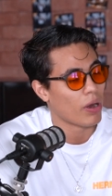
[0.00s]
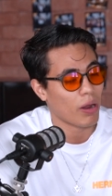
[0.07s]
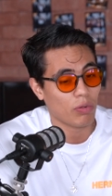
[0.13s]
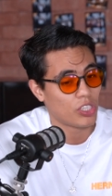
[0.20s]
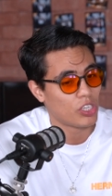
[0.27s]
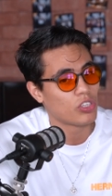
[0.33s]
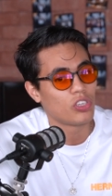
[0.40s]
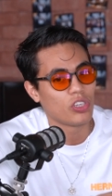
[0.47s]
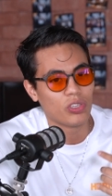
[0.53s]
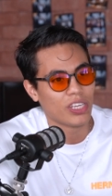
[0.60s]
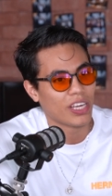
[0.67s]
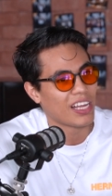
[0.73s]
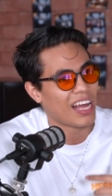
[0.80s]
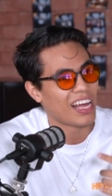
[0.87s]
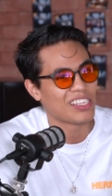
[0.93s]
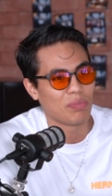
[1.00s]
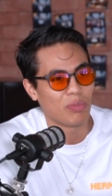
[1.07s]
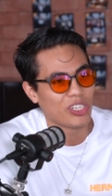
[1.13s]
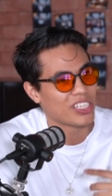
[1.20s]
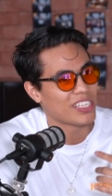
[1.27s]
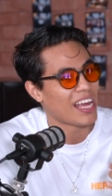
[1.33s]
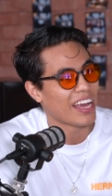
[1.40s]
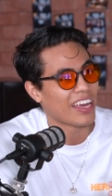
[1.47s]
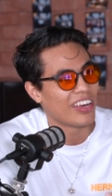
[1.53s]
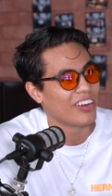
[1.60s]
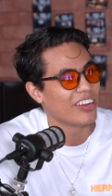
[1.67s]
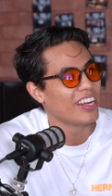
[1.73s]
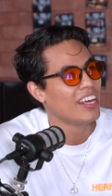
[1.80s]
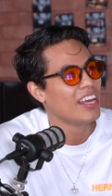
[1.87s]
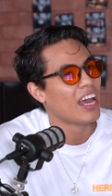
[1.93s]
But I was just using it as much as I
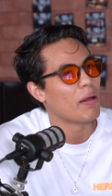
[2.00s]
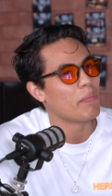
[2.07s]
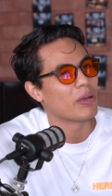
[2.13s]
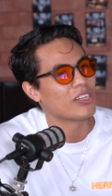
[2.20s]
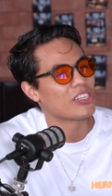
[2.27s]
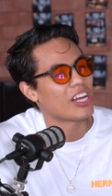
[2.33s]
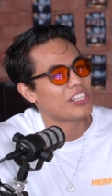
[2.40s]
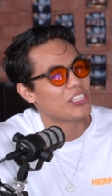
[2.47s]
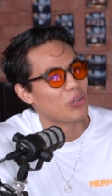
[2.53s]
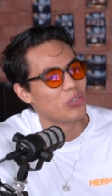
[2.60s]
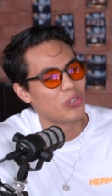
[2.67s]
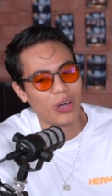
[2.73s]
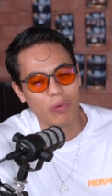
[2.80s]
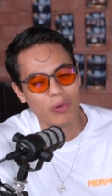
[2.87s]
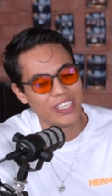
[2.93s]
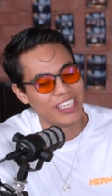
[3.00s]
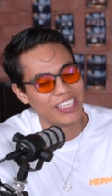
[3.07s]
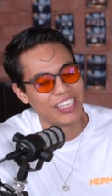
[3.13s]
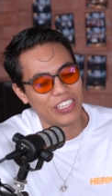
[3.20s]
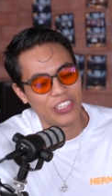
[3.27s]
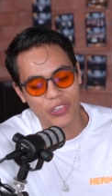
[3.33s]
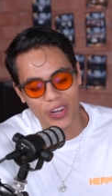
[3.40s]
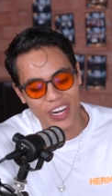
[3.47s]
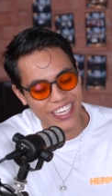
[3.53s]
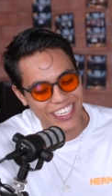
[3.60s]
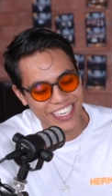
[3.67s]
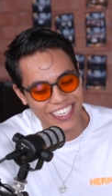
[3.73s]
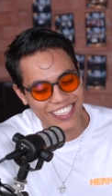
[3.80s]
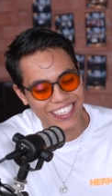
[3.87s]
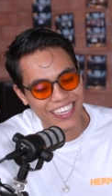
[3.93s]
could. And because I told you I was in the
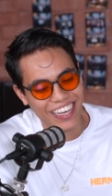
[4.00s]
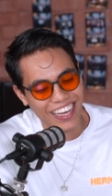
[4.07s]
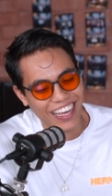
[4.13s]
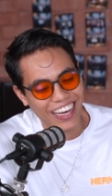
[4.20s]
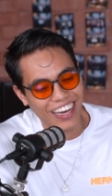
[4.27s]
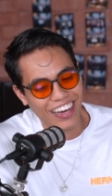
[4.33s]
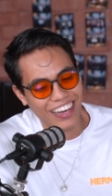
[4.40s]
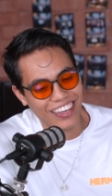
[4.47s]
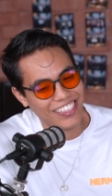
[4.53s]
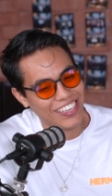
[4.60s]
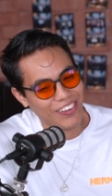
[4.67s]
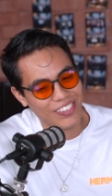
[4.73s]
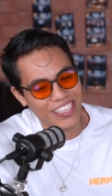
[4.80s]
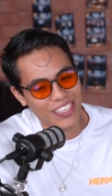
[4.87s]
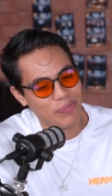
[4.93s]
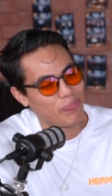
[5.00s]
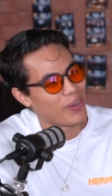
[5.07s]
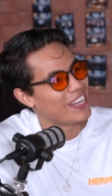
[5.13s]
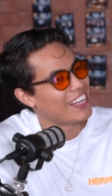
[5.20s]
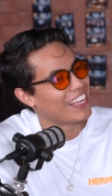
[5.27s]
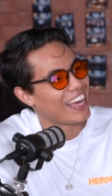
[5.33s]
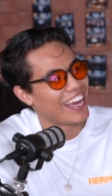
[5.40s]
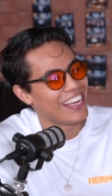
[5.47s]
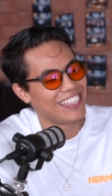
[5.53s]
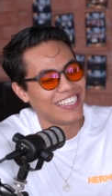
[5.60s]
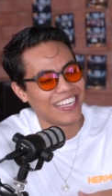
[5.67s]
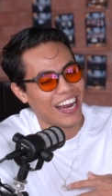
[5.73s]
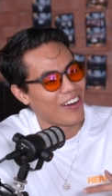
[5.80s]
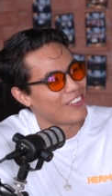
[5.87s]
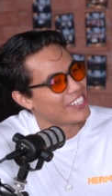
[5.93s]
trenches, because I was spending
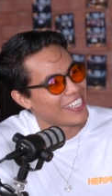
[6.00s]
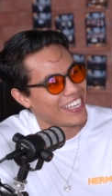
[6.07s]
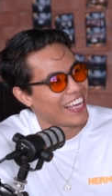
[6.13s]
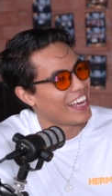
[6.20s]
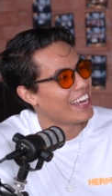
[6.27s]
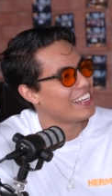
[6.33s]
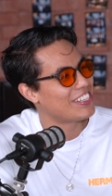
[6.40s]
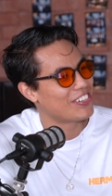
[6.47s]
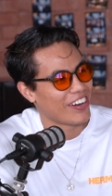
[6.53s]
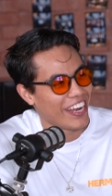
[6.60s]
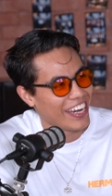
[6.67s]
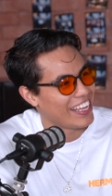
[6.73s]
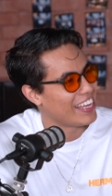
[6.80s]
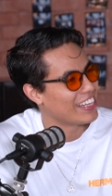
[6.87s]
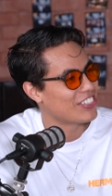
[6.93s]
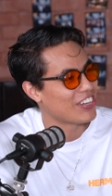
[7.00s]
18 hours a day trading,